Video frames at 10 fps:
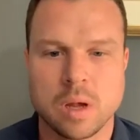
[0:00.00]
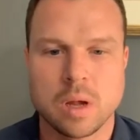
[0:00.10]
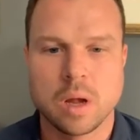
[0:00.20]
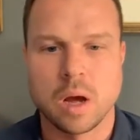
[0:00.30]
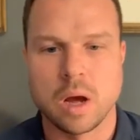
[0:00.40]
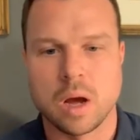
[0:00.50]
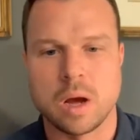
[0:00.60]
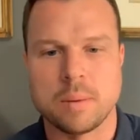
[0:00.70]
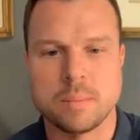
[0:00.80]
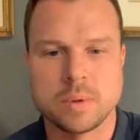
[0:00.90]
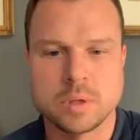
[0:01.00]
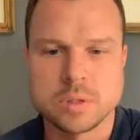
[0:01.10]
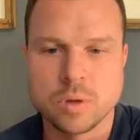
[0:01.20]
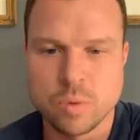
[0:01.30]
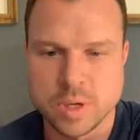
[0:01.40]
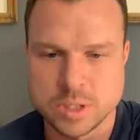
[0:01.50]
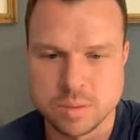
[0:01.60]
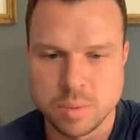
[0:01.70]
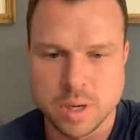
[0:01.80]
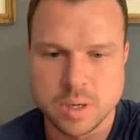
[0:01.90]
Um, there's no question
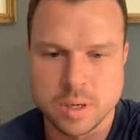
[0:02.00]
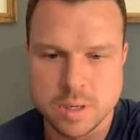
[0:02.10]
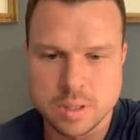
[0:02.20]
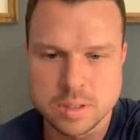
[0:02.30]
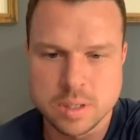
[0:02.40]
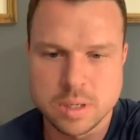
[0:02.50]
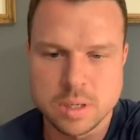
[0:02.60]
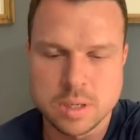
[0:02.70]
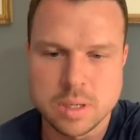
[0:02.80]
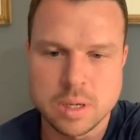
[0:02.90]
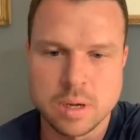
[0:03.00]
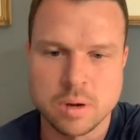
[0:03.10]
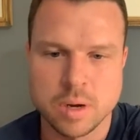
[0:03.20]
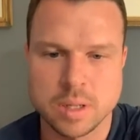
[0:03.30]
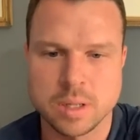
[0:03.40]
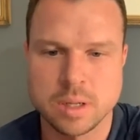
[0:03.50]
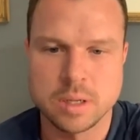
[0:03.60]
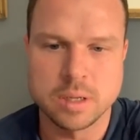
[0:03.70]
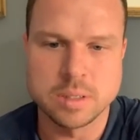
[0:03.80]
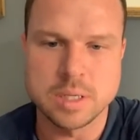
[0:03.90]
button. All right.
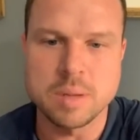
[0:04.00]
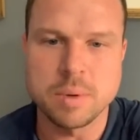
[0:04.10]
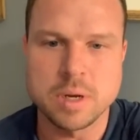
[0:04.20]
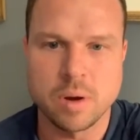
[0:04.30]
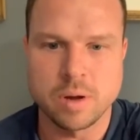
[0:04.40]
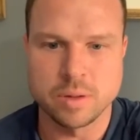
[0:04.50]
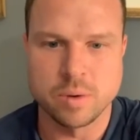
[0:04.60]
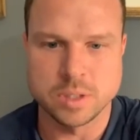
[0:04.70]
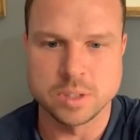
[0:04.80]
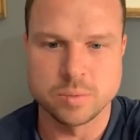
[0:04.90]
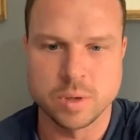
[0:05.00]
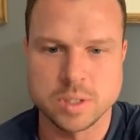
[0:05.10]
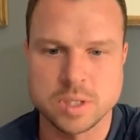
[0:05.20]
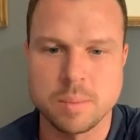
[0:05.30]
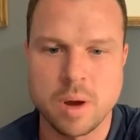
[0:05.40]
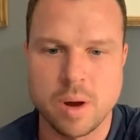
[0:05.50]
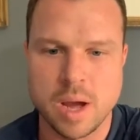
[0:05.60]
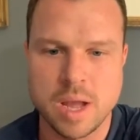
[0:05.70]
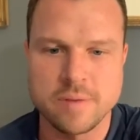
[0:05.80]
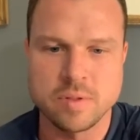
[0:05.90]
Does anybody know how the questions work? Somehow I
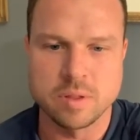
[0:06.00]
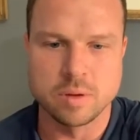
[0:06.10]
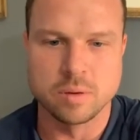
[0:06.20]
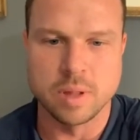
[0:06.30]
have this little like